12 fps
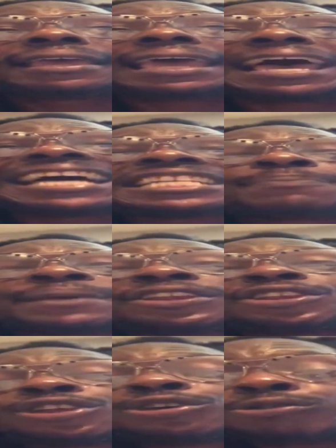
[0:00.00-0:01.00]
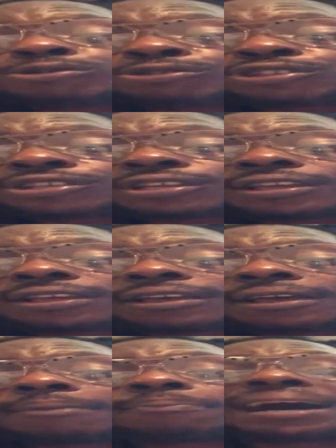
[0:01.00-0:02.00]
has been used
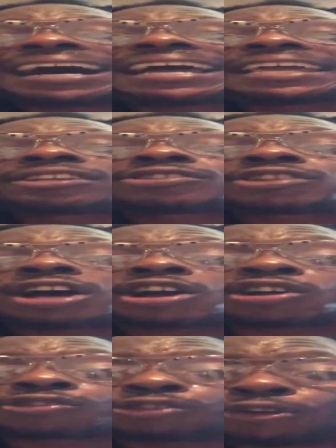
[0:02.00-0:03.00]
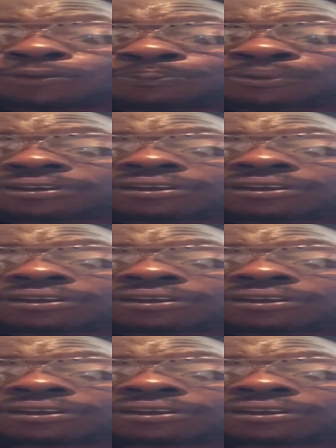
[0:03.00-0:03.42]
by a group